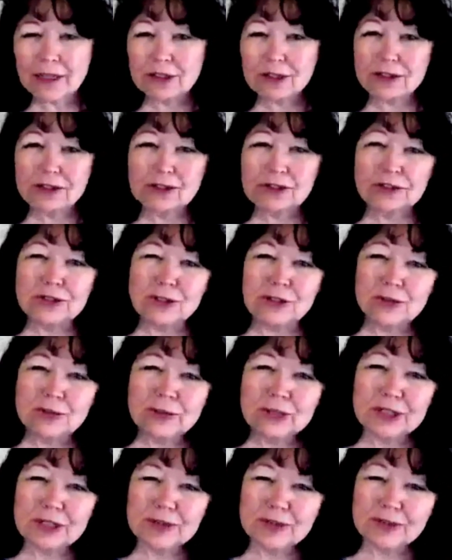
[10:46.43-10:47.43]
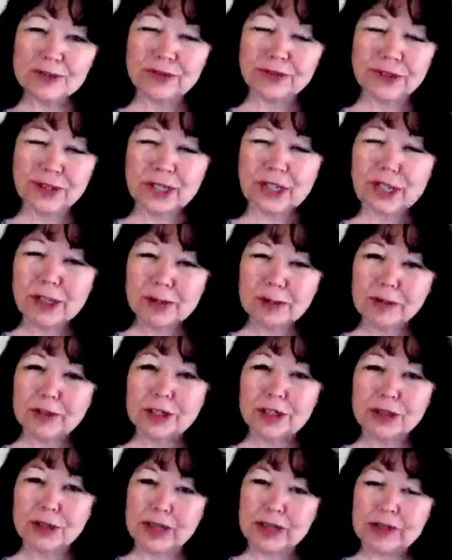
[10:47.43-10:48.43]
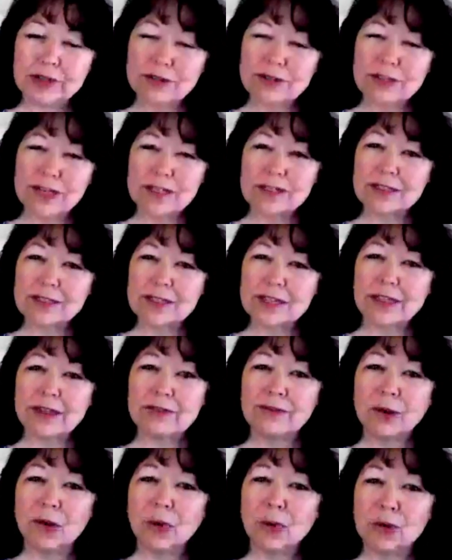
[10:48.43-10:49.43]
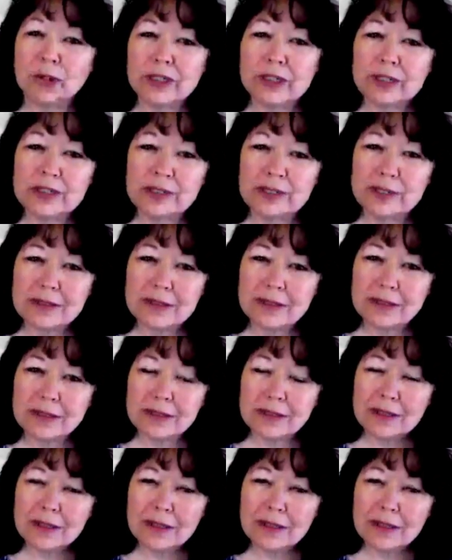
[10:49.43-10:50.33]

There's so much freedom when you enter that state of wholeness